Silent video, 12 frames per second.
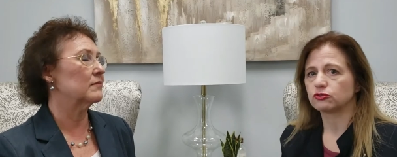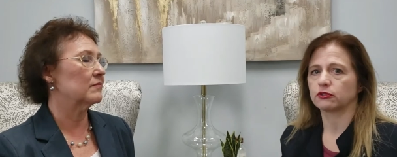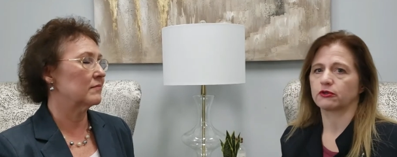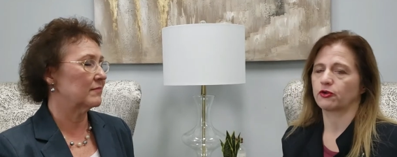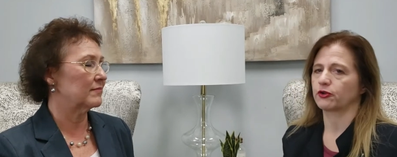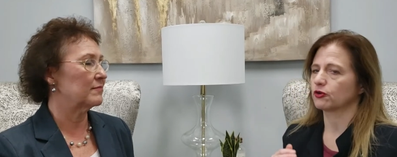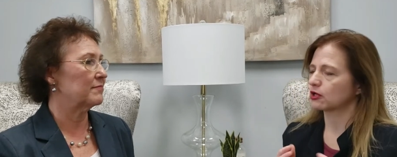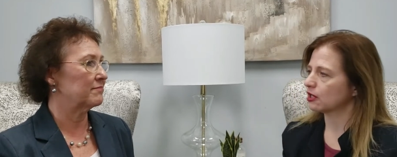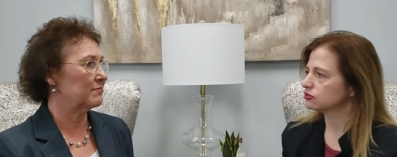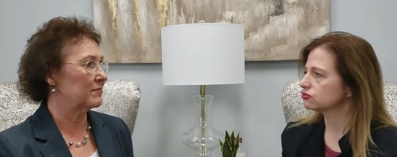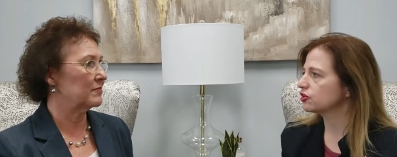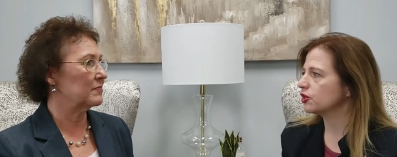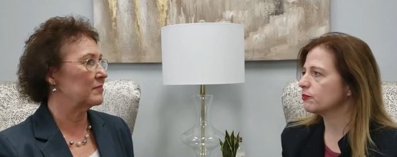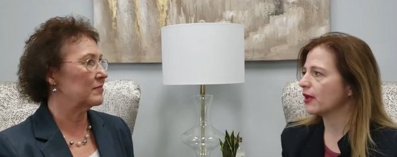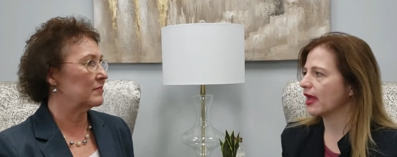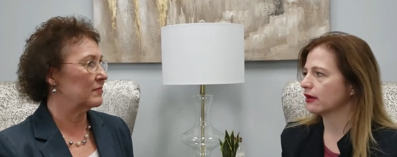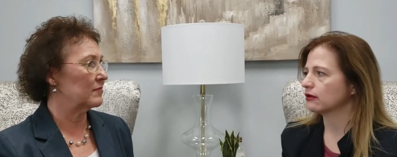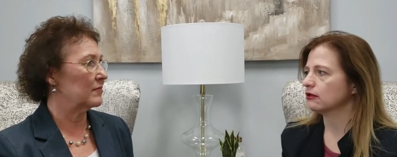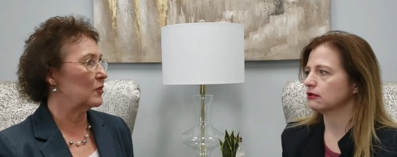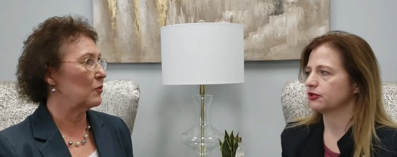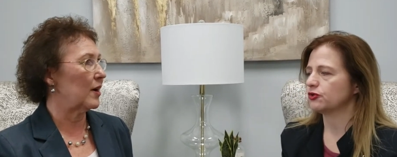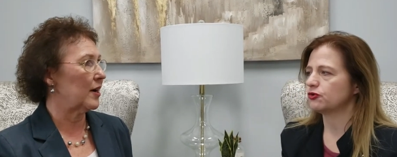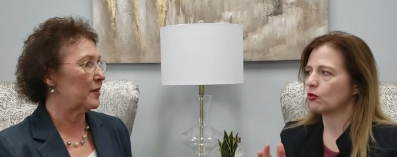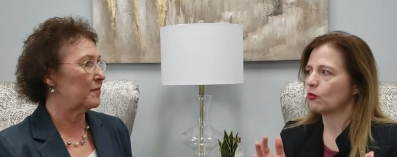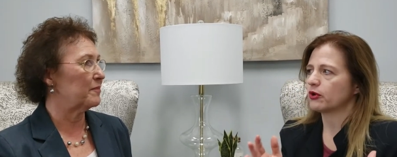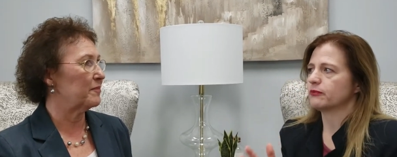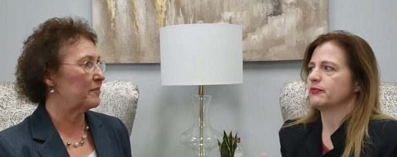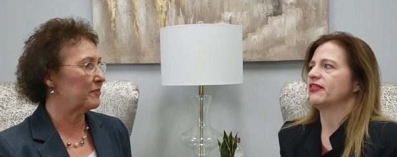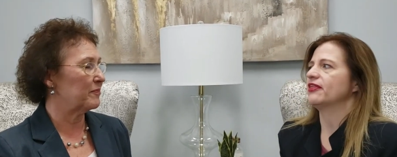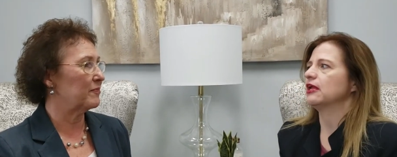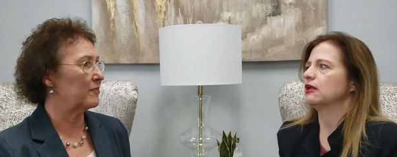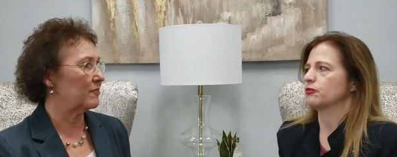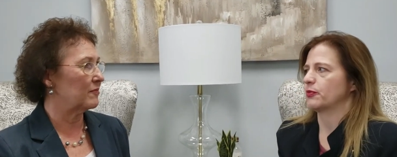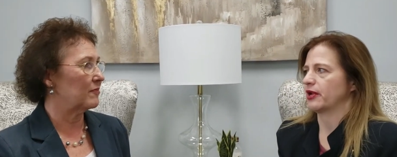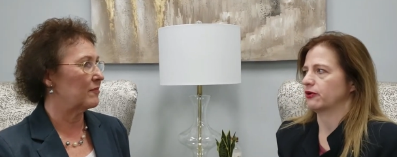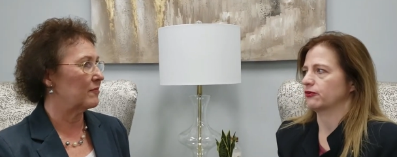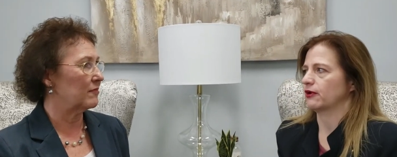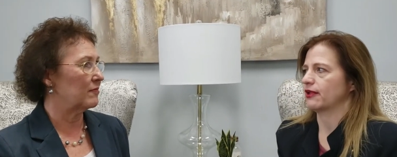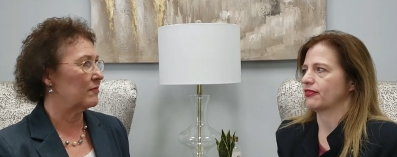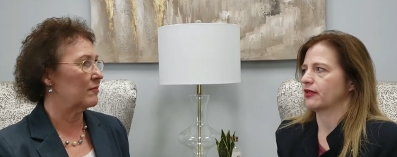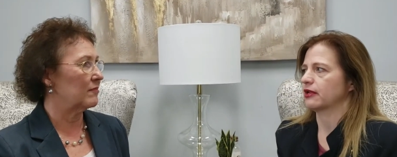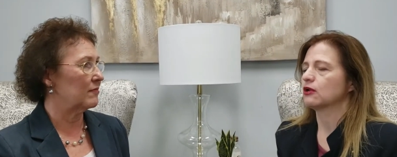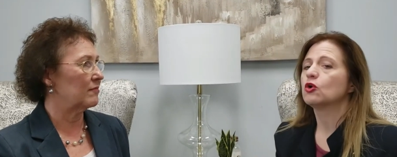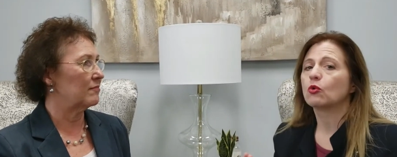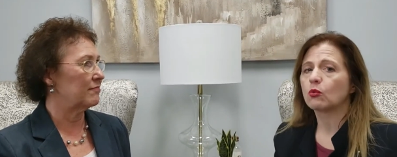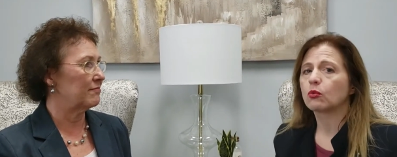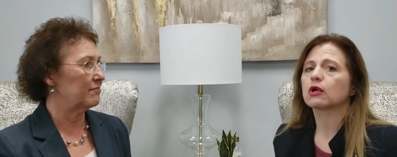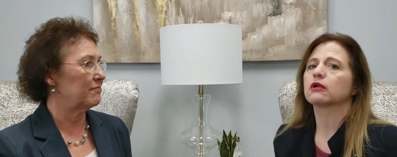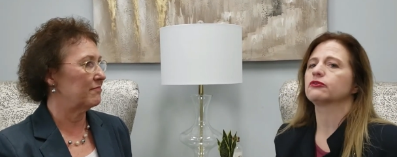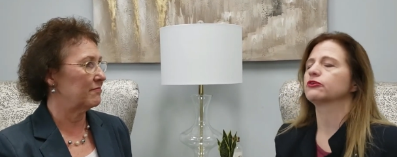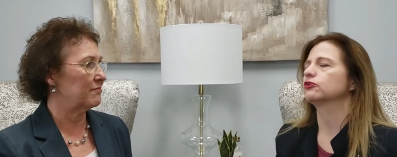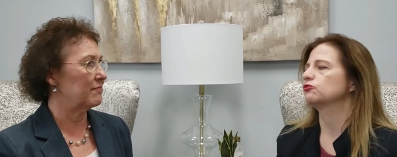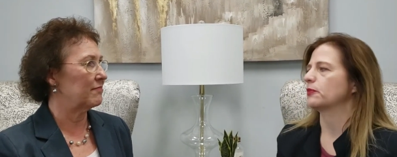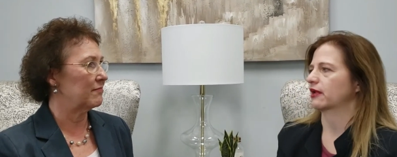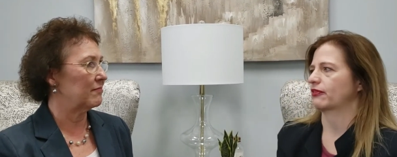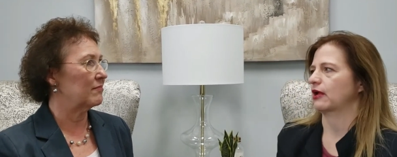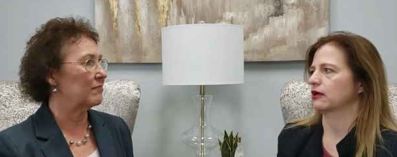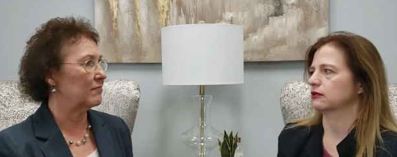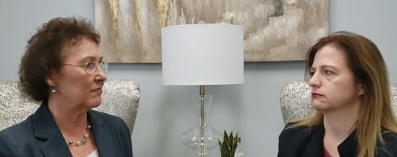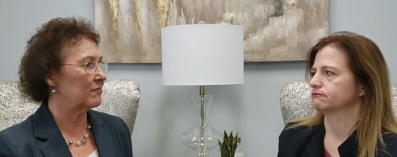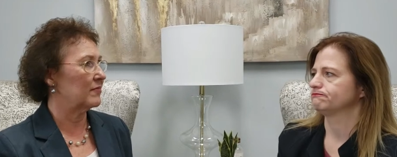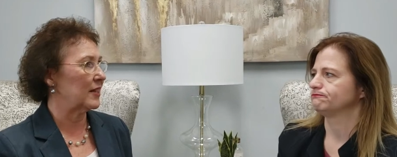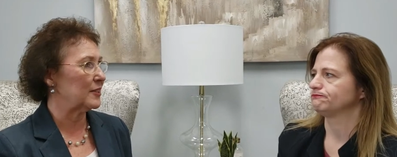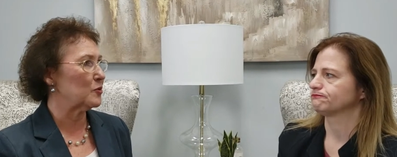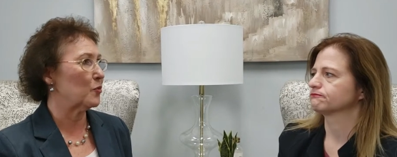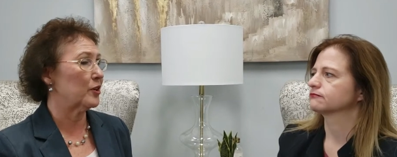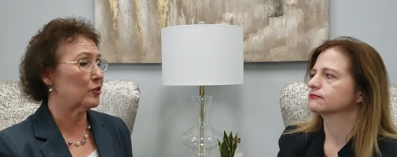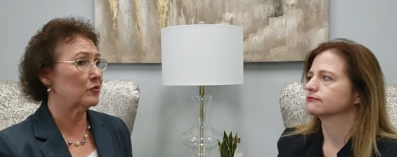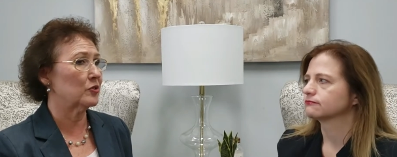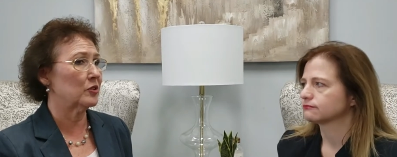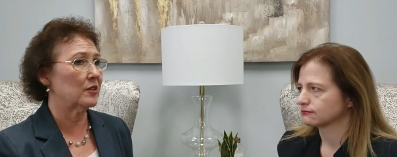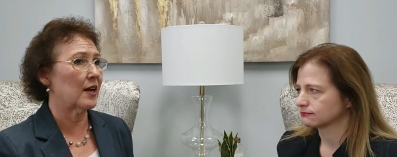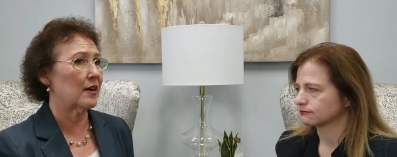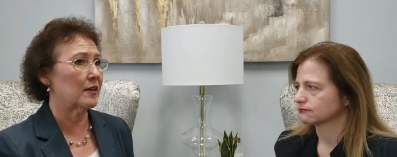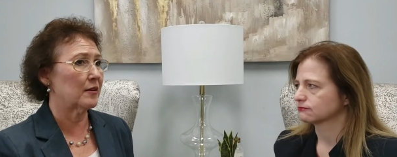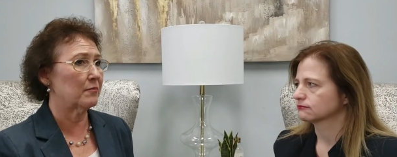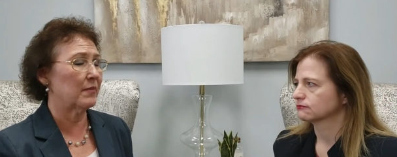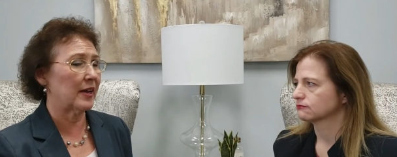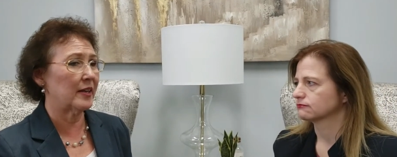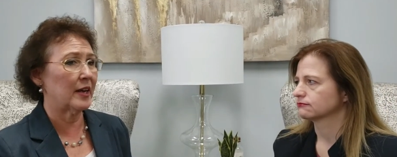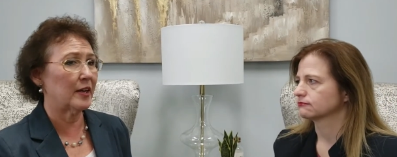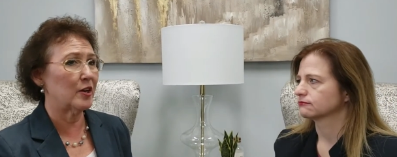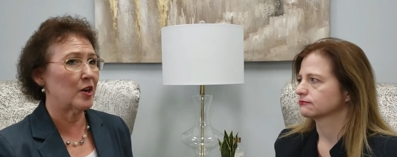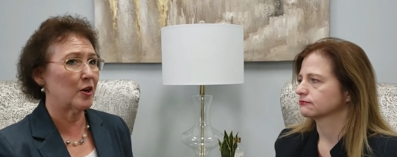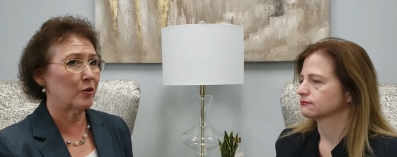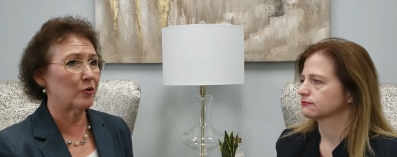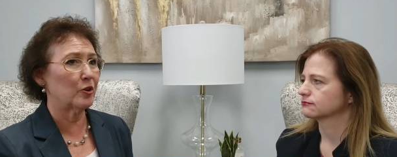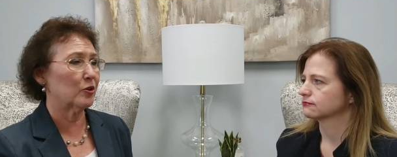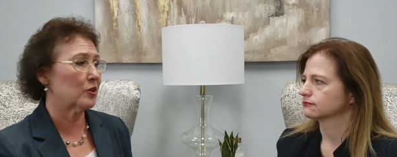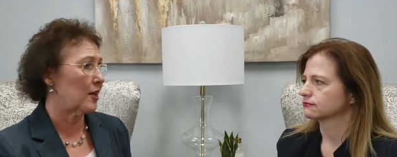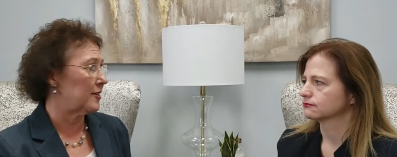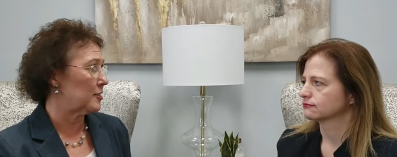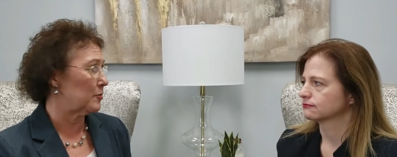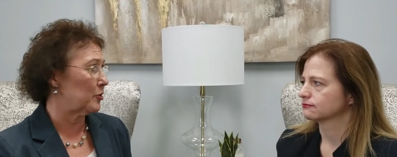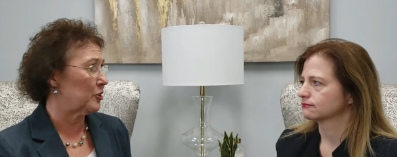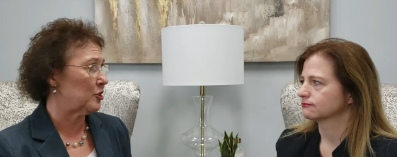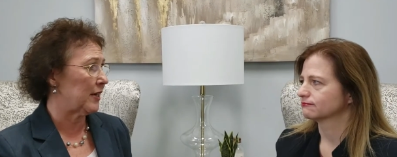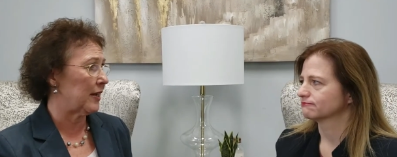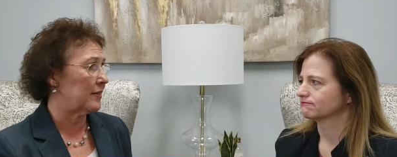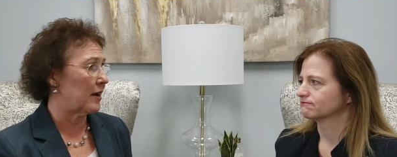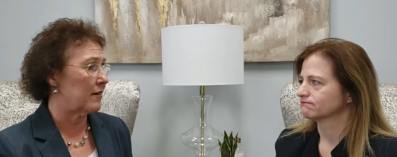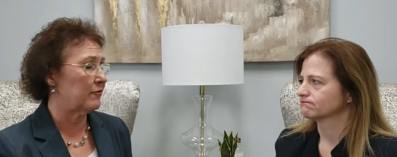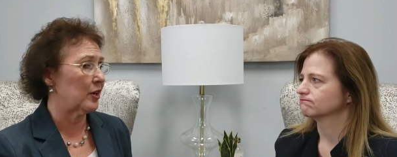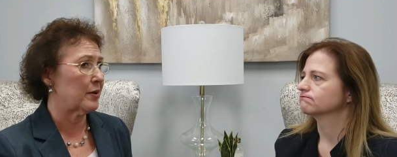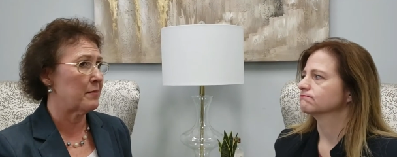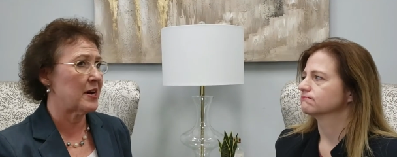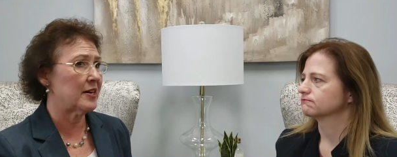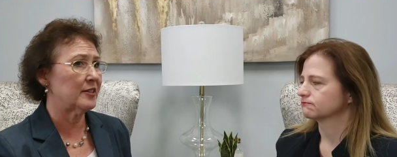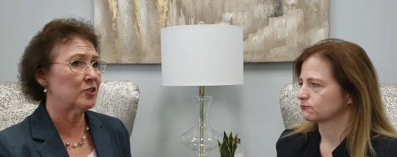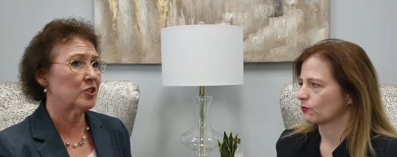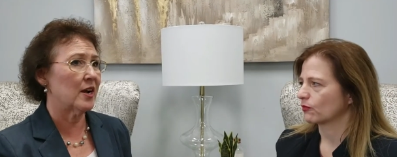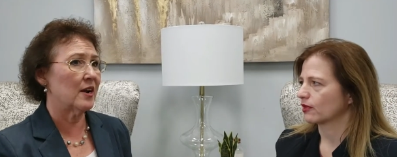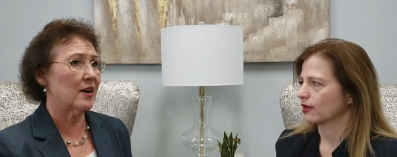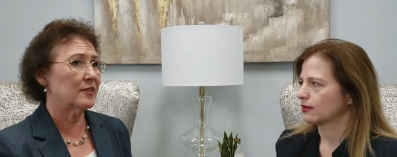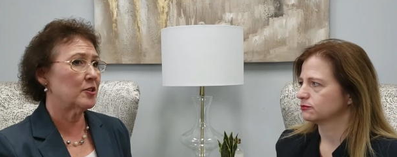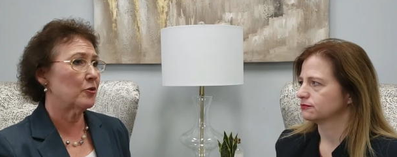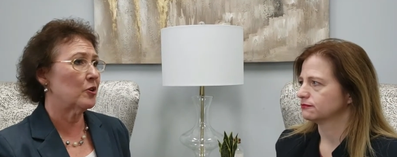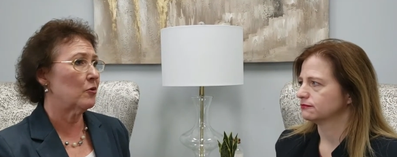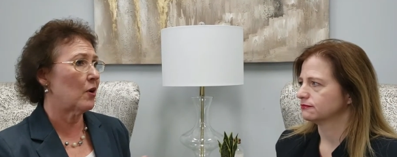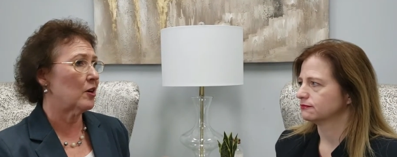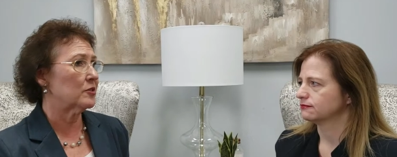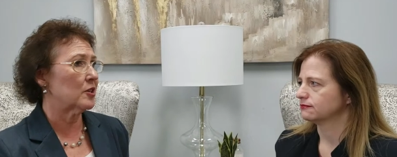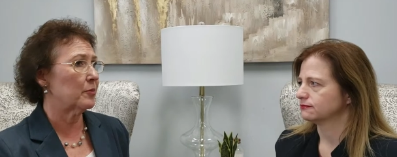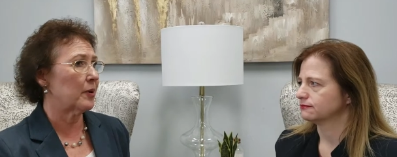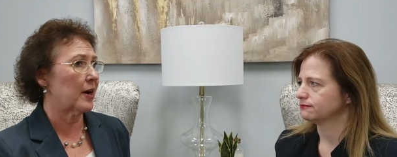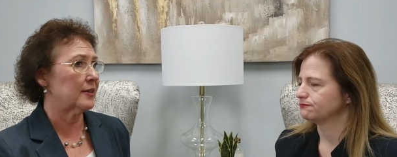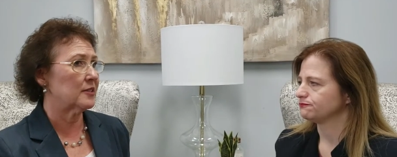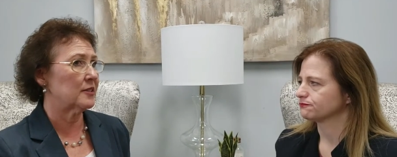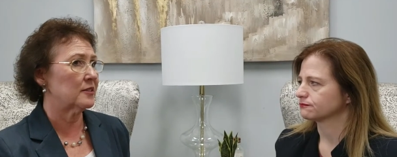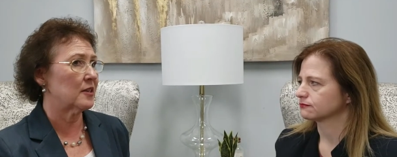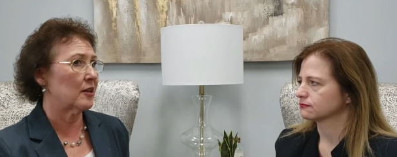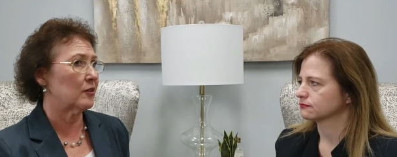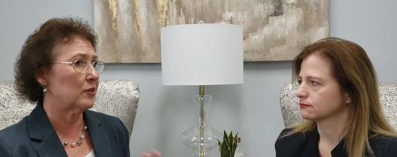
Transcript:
Speaker 1: or, or your custody battle. Right. You don't want to be thinking about it right then. Mm-hmm. We're going to respect that.
Speaker 2: That's wonderful. Um, and I know your clients appreciate that very much. So, you also practice not